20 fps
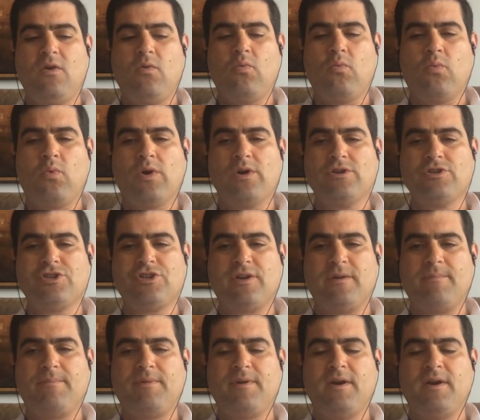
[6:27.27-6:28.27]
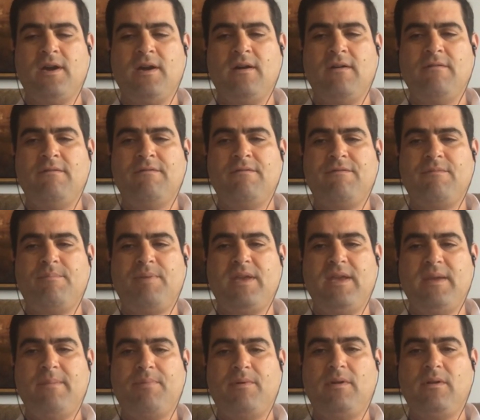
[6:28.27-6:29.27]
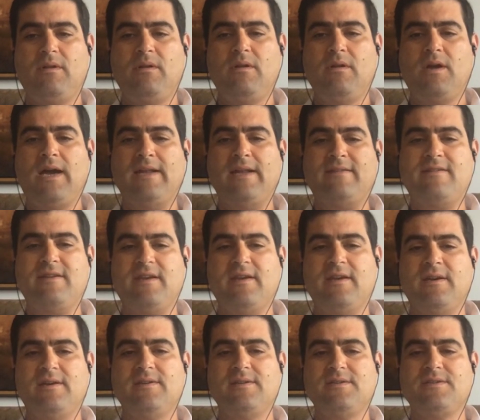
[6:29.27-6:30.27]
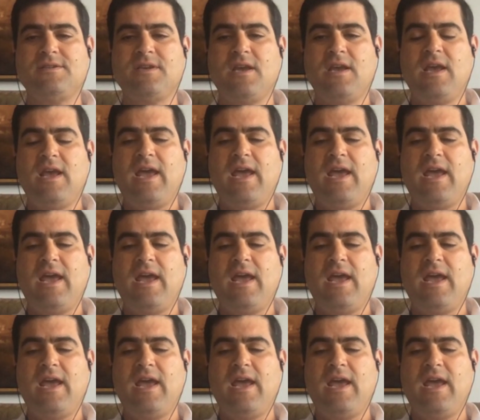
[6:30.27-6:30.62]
worship of people, ideas,